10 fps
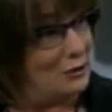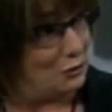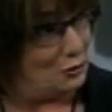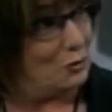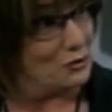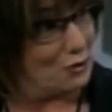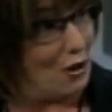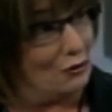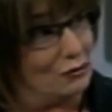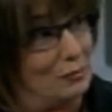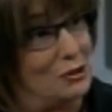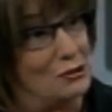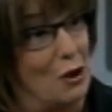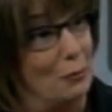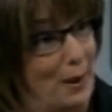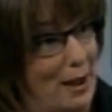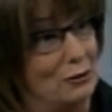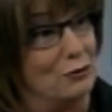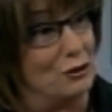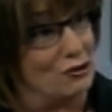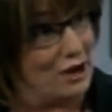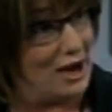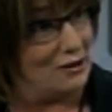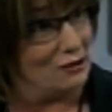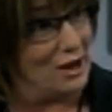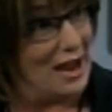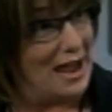to do with scholarships is called Pound for Change.